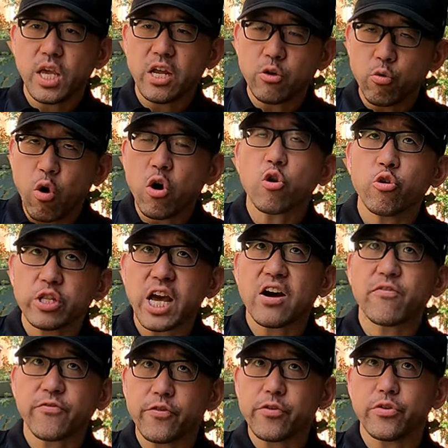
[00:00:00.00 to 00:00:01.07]
and it won't go
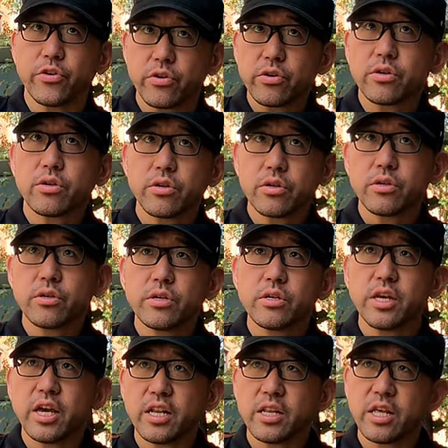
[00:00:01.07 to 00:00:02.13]
down further.
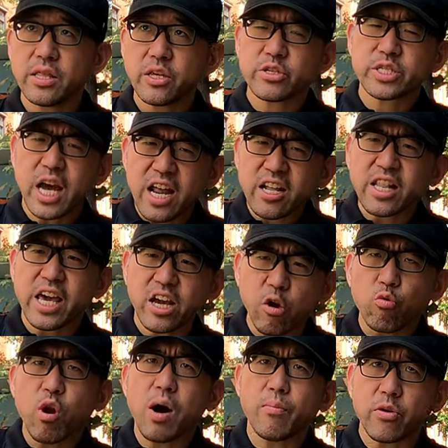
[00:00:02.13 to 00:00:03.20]
And there's kind of like
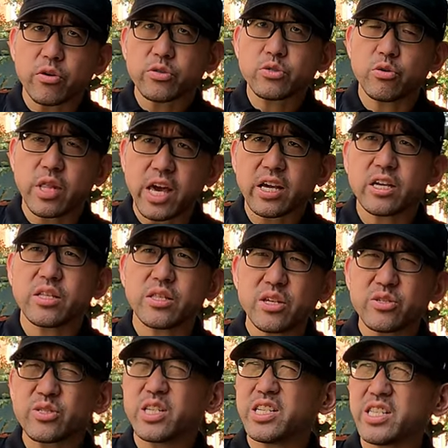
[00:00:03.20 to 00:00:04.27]
a rubber, so like
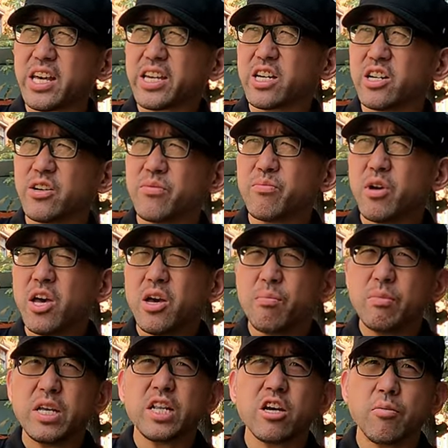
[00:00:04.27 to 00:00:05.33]
there's like a
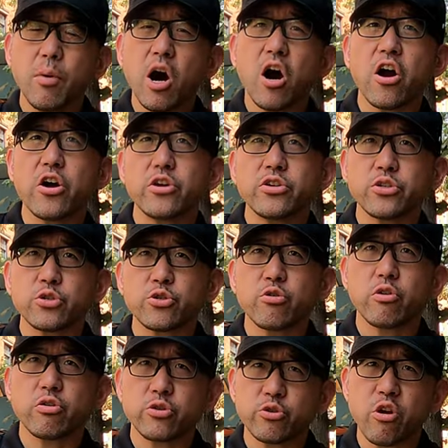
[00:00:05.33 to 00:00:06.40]
medium hard
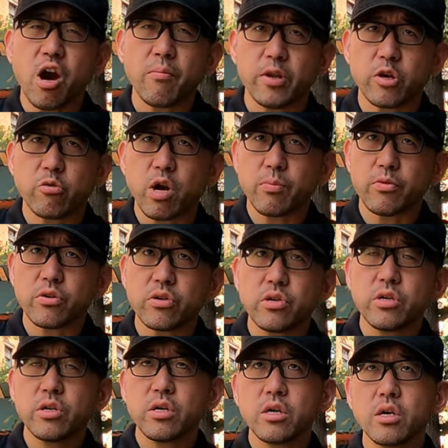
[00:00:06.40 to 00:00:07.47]
dur durometer rubber
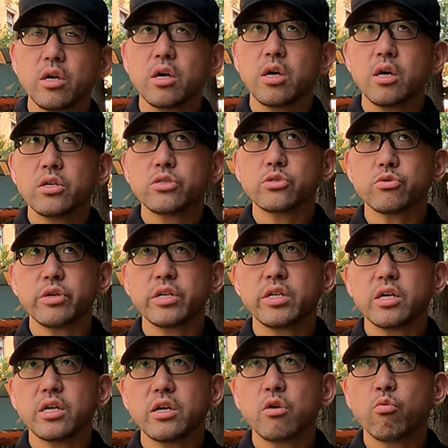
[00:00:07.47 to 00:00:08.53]
to it.
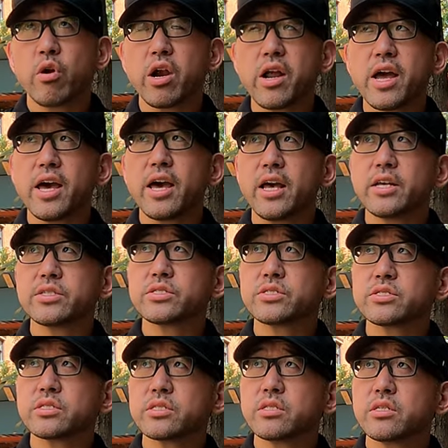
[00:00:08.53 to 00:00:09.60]

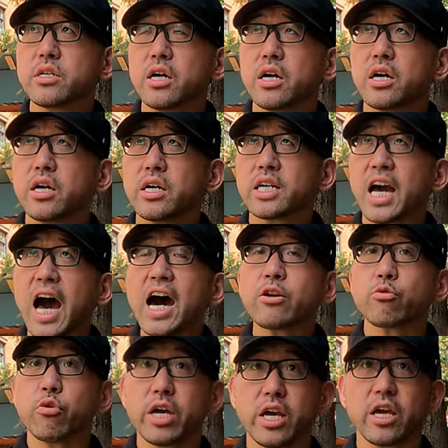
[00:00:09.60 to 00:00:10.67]
Whereas uh,
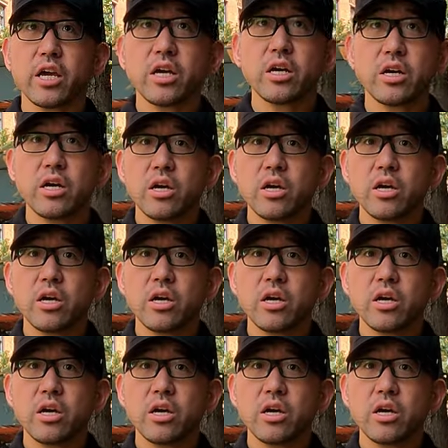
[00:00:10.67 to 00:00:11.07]
Gotway,